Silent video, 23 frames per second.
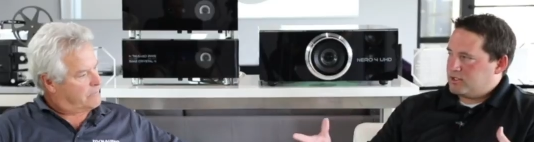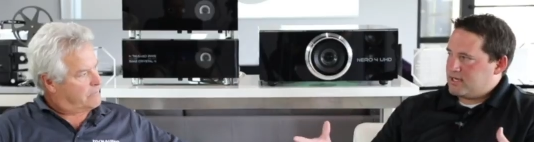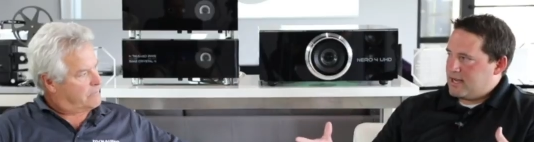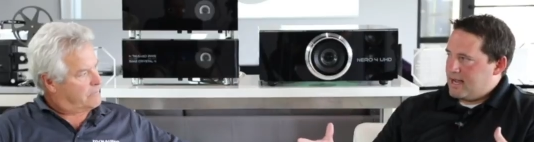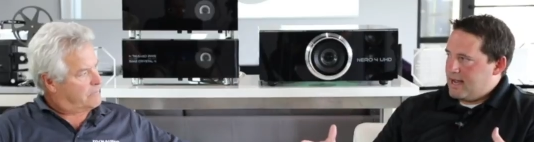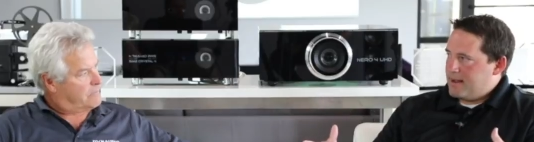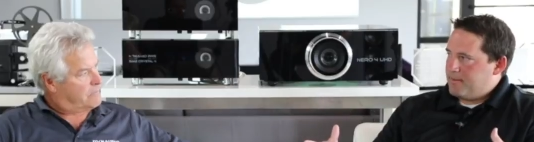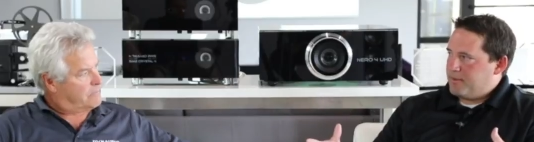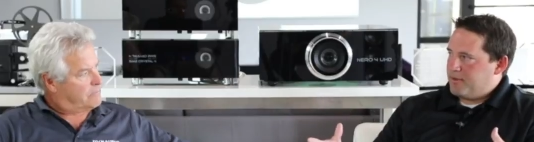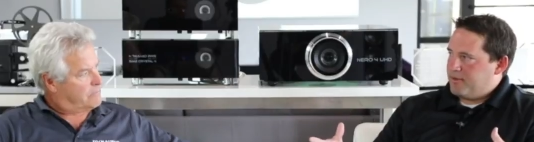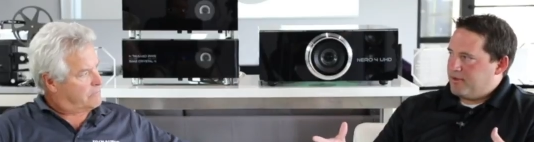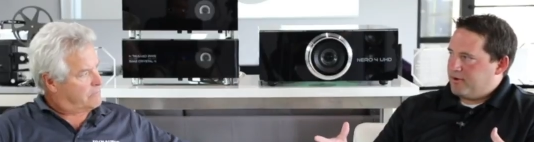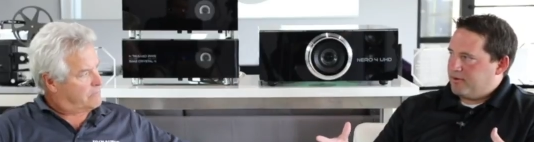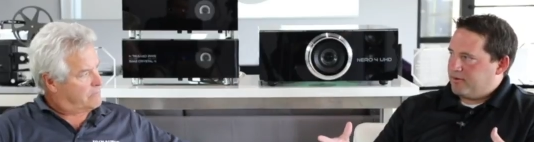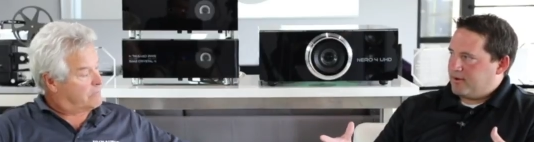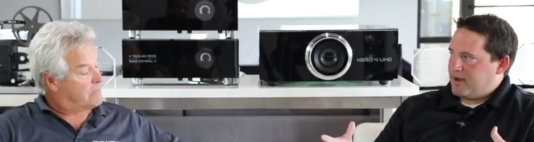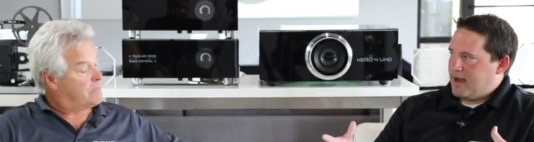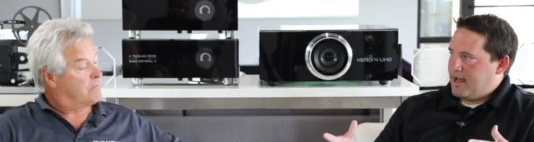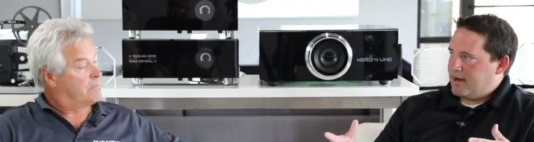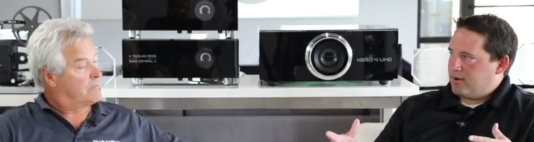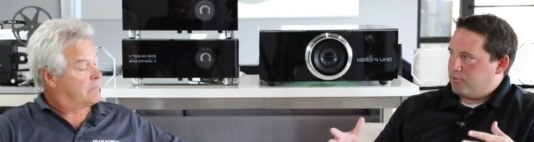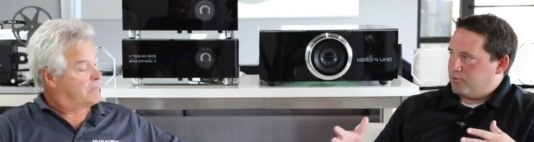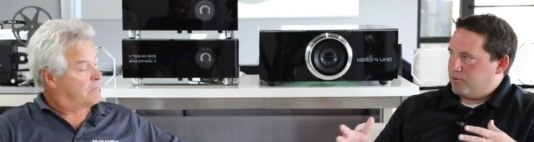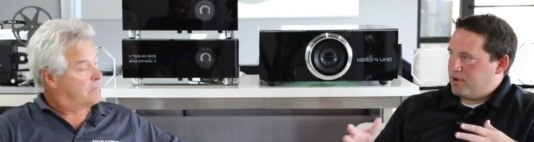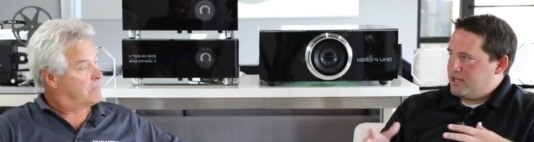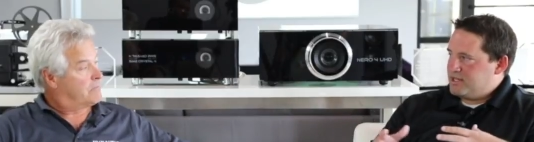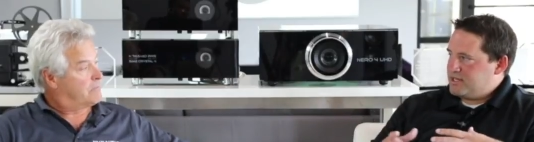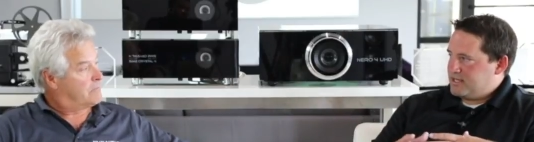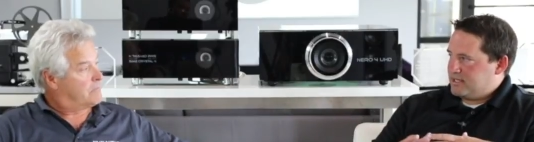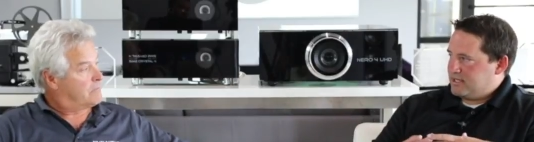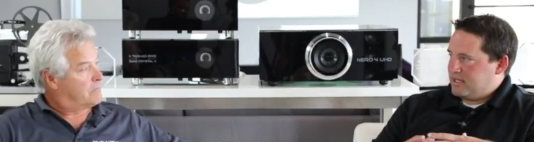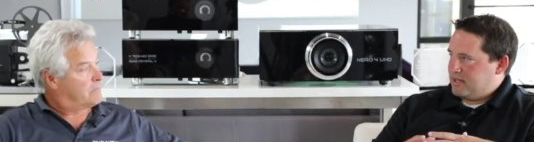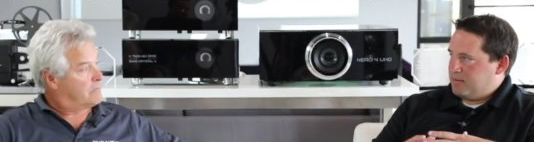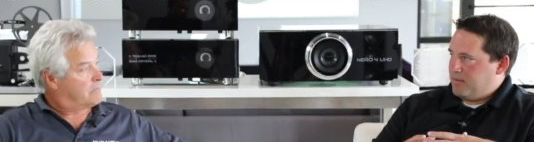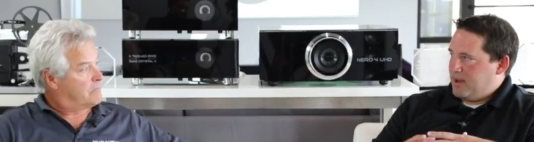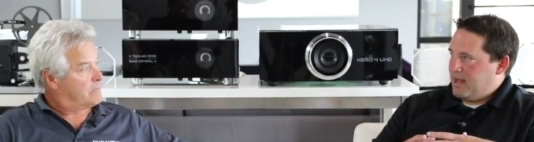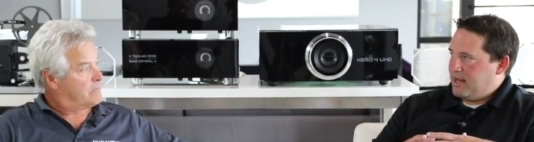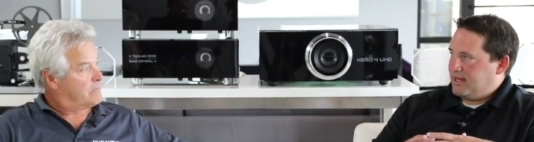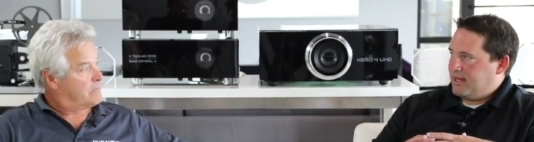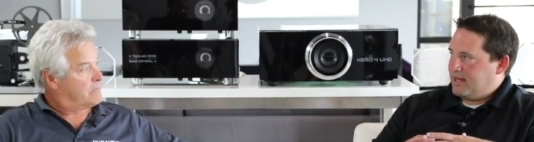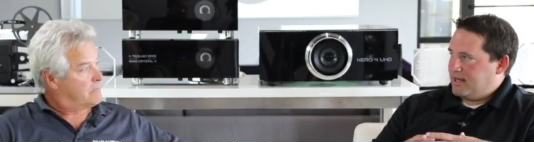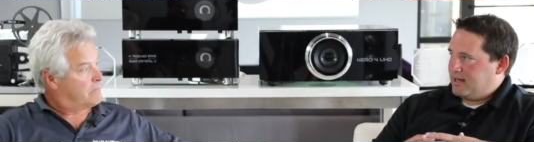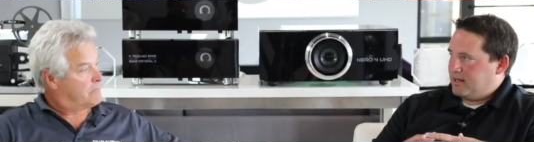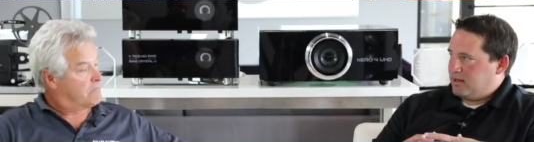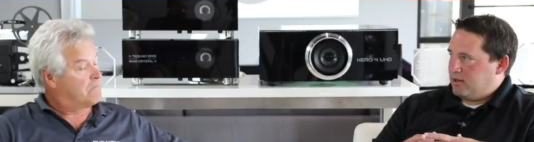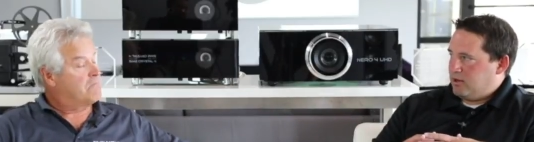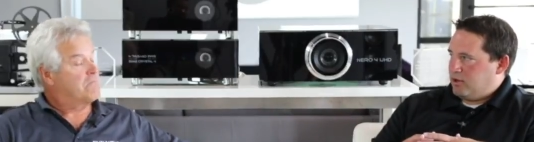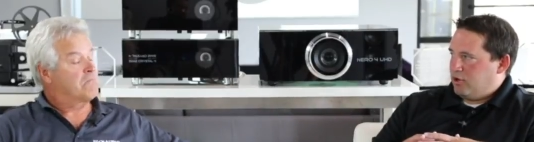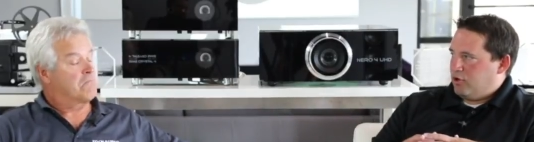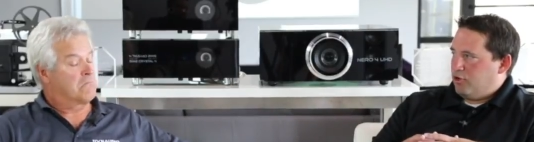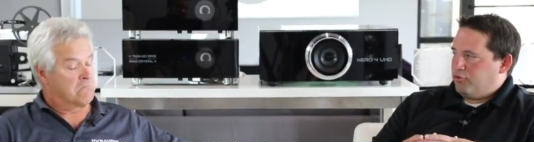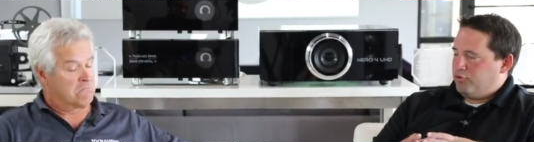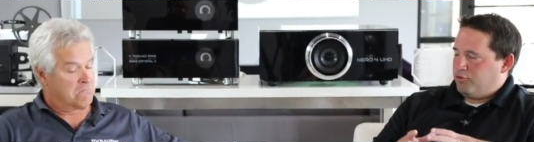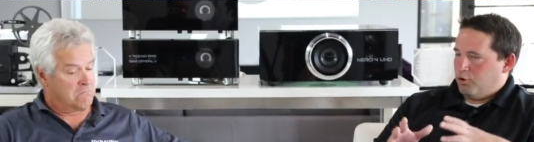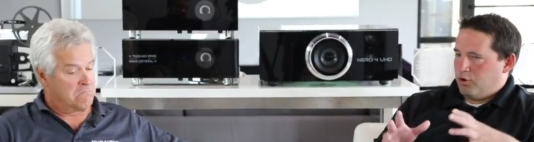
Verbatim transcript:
Speaker 1: time, but they're kind of recently making mm-hmm.